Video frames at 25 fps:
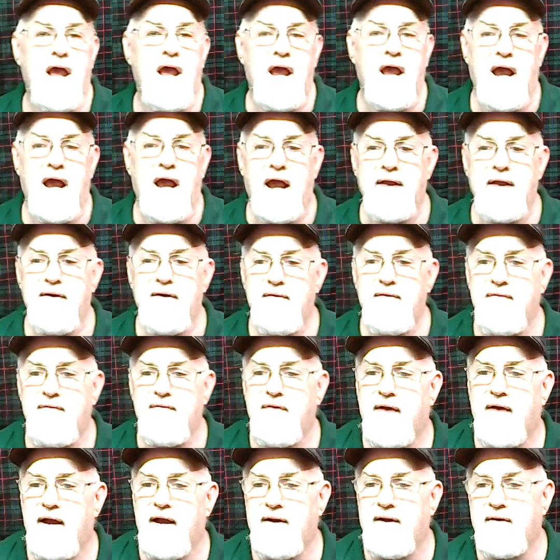I don't
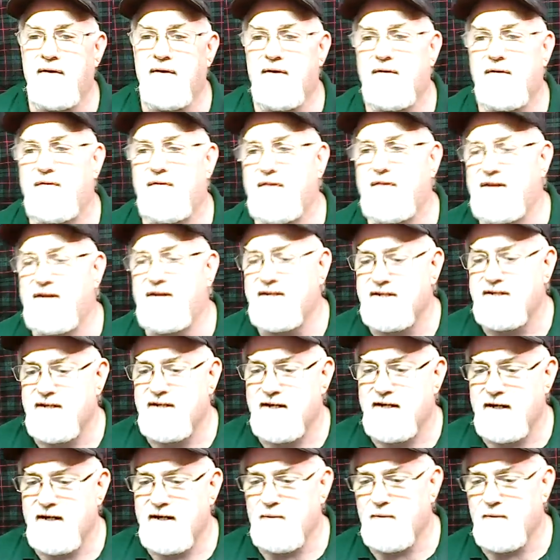know if this is a link